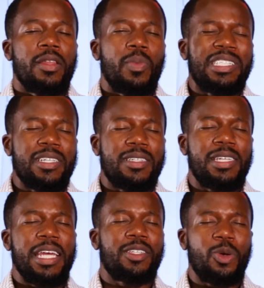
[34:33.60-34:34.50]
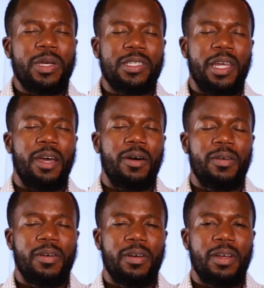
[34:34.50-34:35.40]
We should seek to
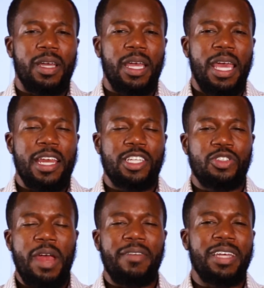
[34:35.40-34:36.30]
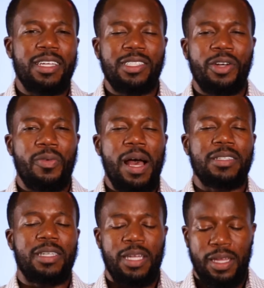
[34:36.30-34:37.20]
excel in extravagant
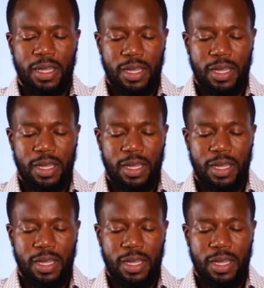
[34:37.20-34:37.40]
generosity.